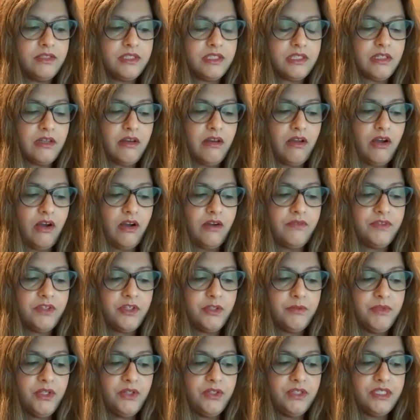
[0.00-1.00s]
Slav
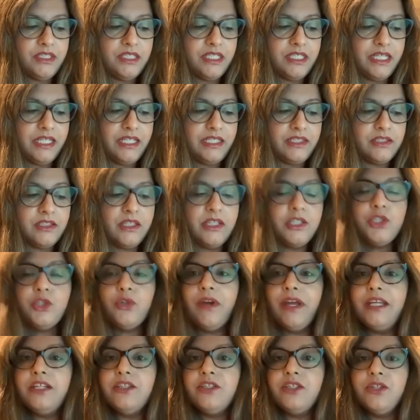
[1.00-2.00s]
communities,
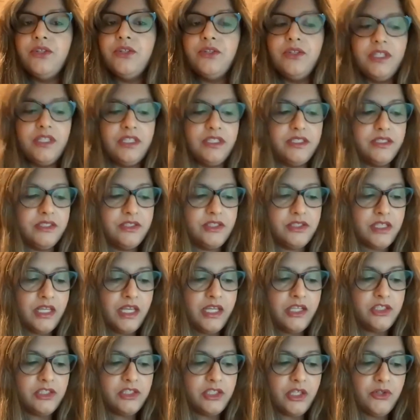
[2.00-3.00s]
trade unions,
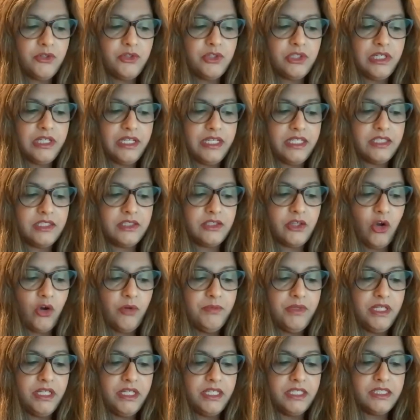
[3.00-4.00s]
socialists,
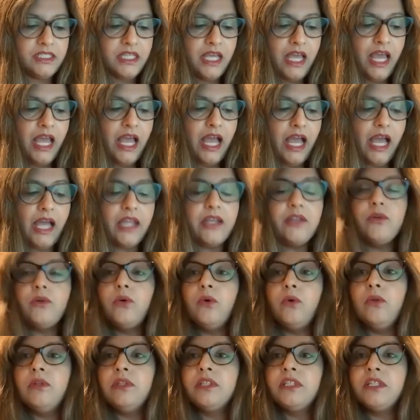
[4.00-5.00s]
communists, and
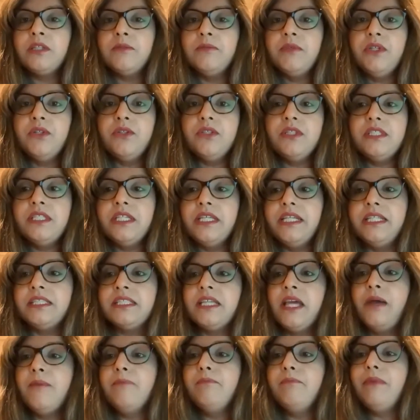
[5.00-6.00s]
all communities
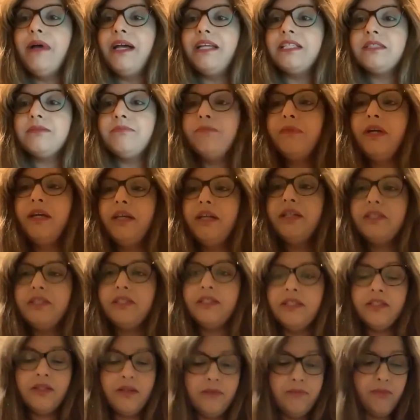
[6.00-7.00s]
mass
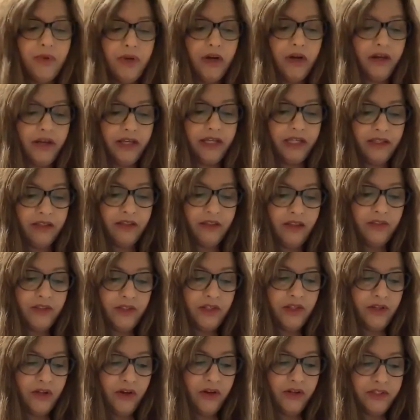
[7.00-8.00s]
murdered by
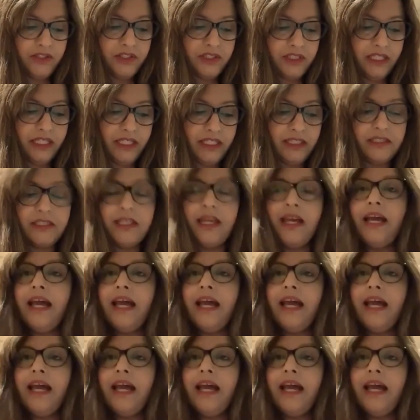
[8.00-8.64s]
the Nazis,